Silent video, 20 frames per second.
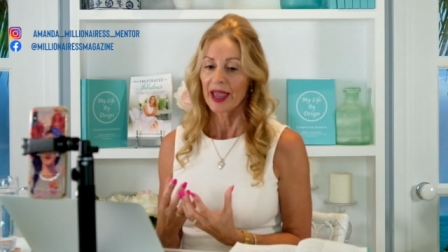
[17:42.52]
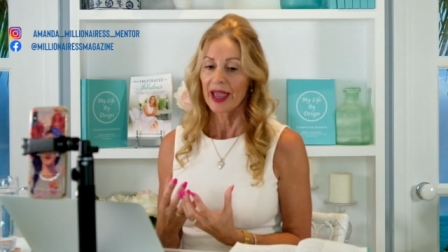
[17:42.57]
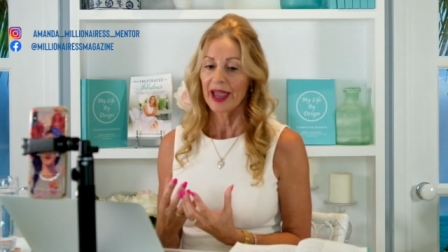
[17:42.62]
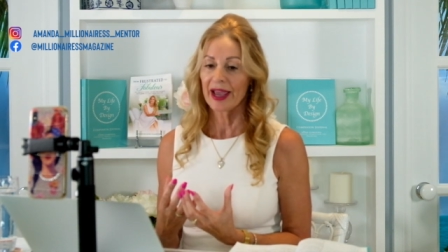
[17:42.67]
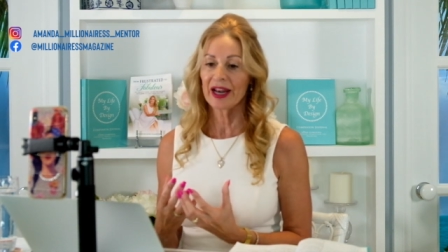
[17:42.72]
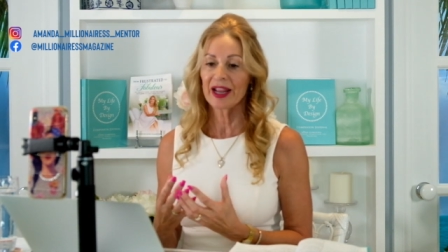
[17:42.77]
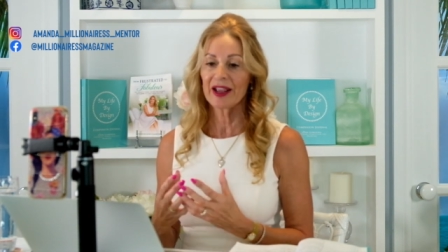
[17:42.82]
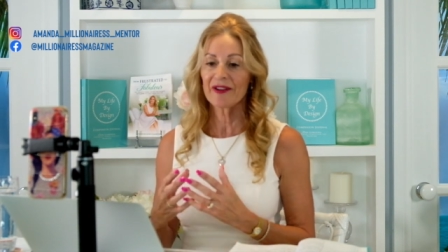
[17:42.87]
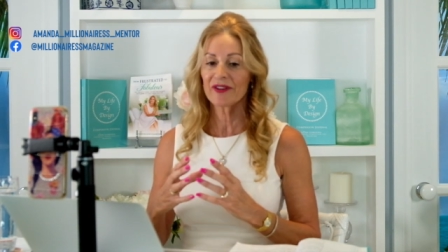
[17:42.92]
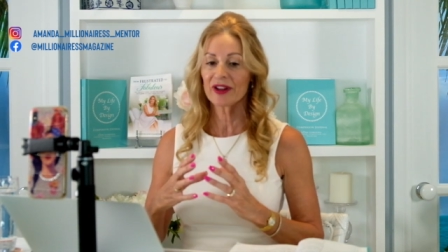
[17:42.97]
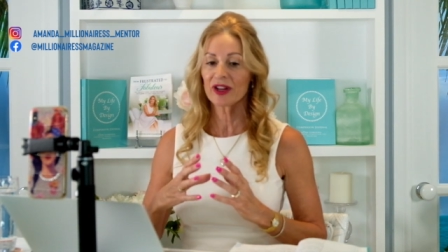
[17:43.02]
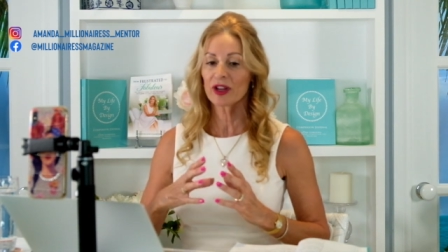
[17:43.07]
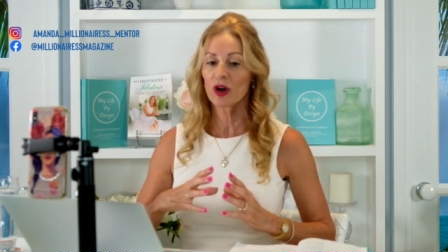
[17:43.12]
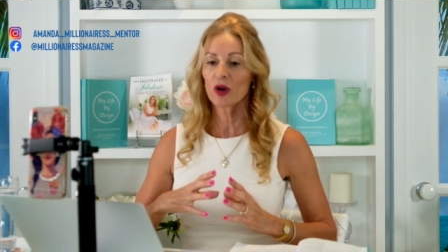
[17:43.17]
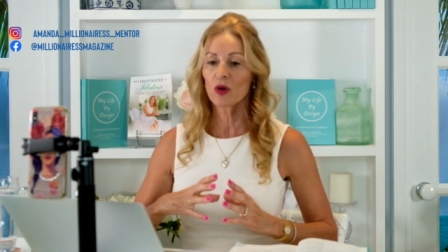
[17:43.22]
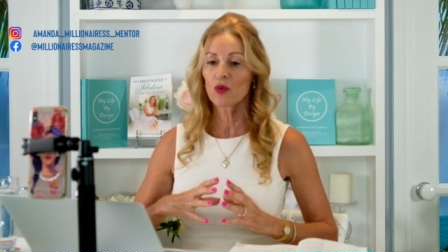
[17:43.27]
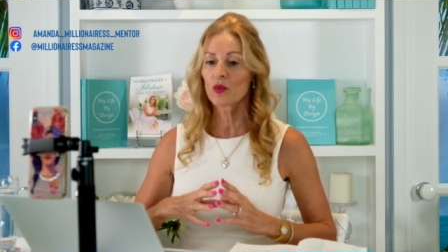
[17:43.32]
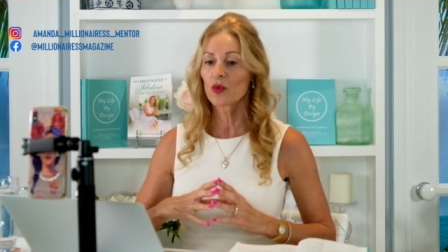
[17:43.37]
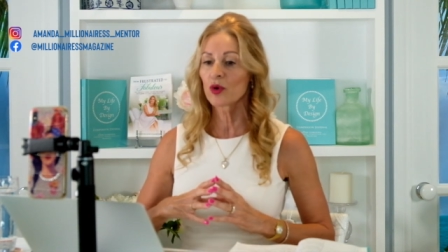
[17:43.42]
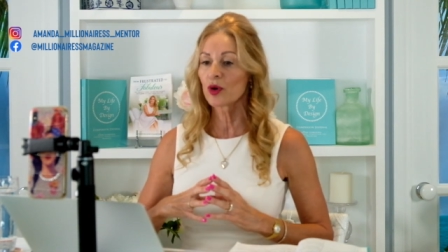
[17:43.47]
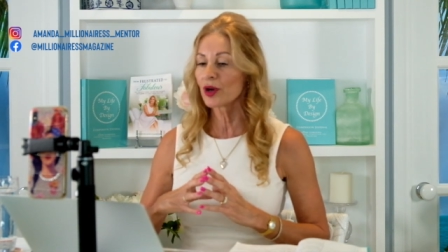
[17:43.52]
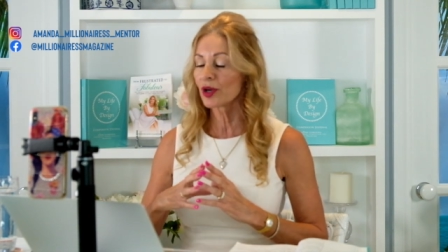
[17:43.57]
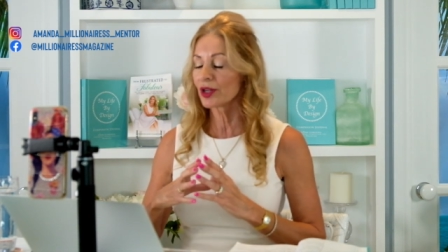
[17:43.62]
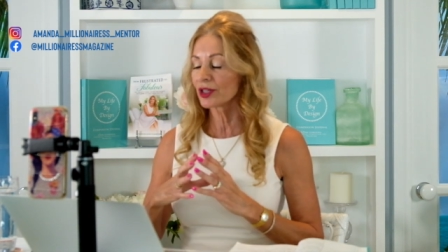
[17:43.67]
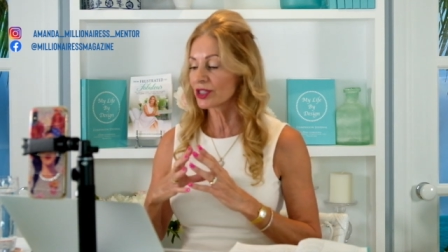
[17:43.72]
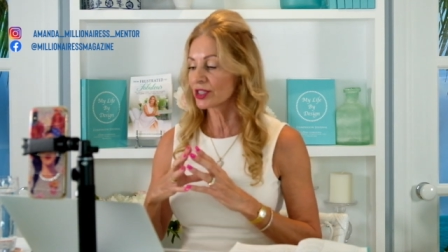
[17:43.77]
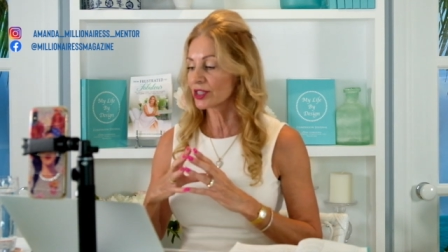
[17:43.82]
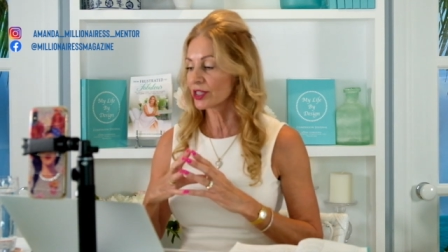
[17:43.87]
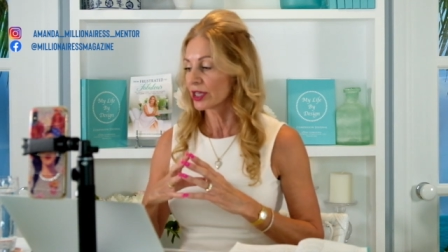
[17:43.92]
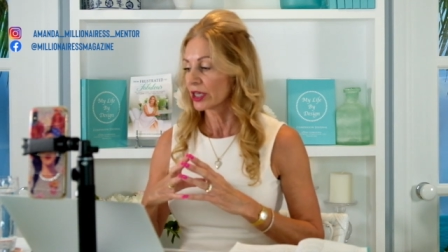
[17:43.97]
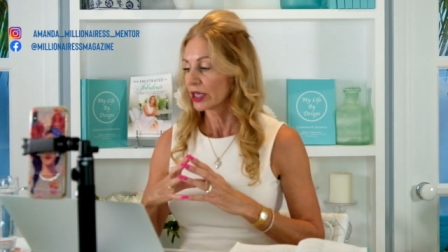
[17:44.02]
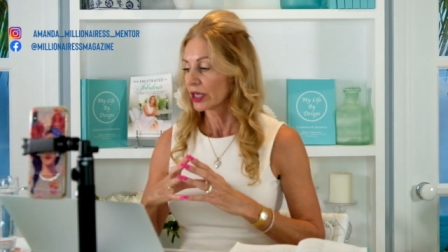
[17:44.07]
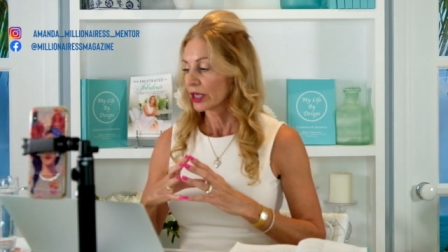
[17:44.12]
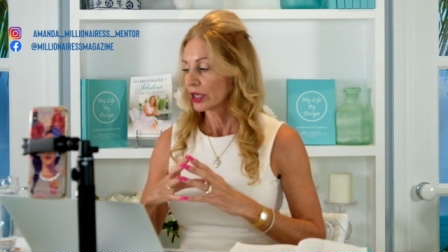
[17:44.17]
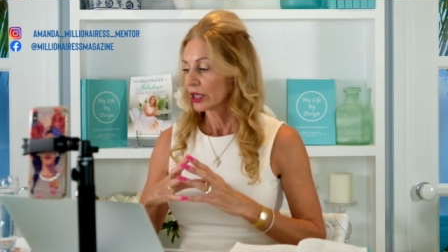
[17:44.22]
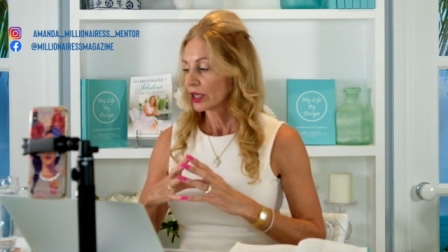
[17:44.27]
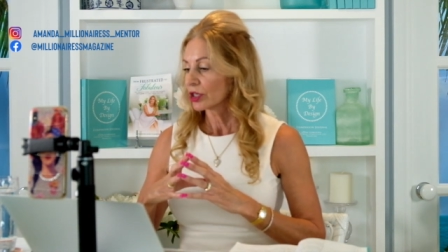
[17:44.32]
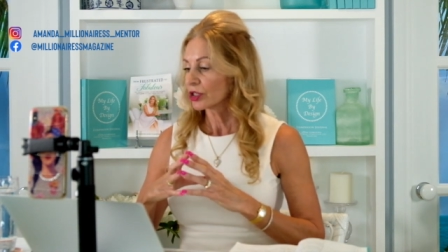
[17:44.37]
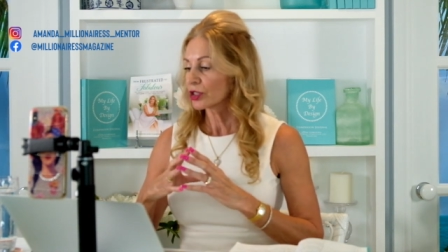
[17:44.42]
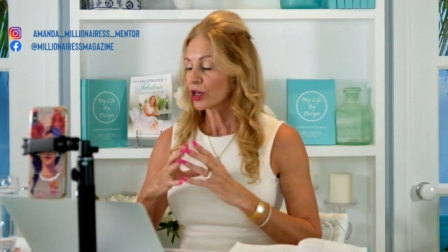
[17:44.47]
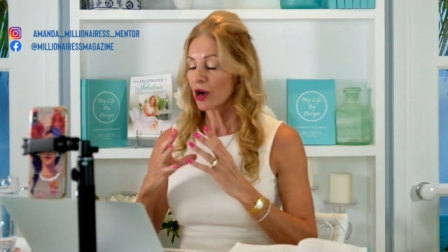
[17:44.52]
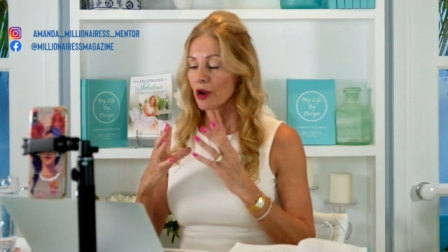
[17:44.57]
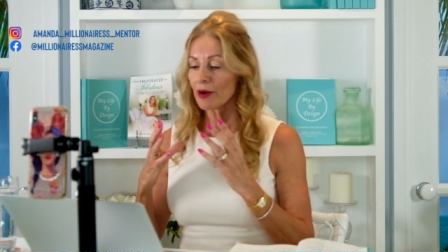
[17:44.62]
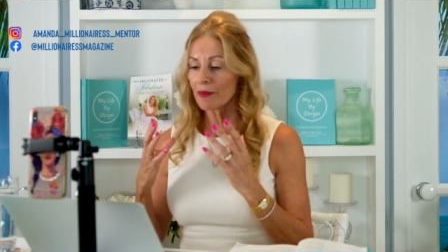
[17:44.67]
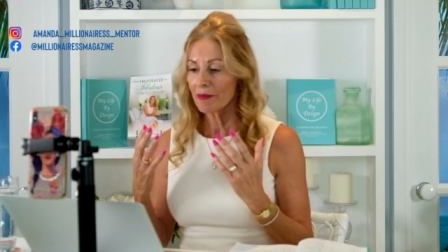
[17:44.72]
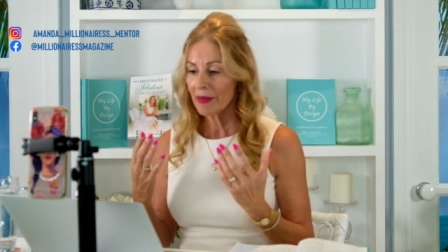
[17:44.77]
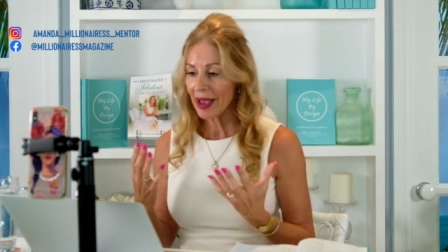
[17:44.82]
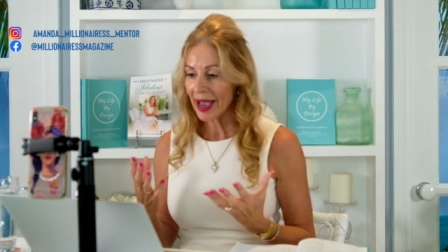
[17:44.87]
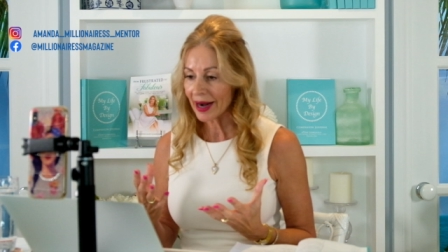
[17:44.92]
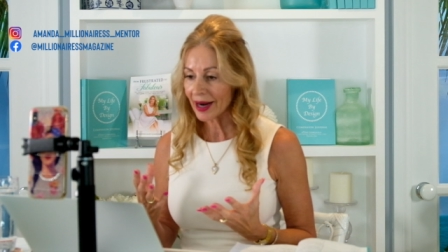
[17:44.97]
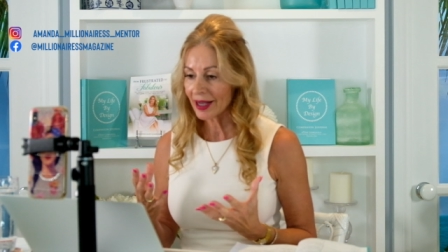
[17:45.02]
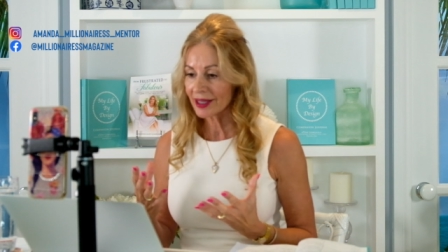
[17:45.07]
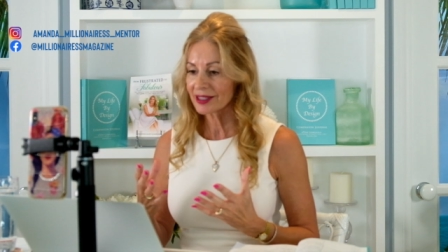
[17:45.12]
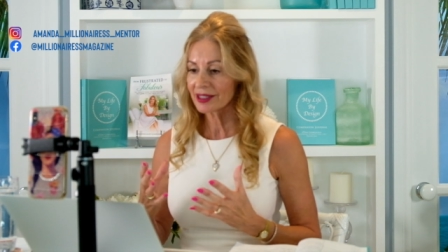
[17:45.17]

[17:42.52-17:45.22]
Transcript: And even though words, don't matter.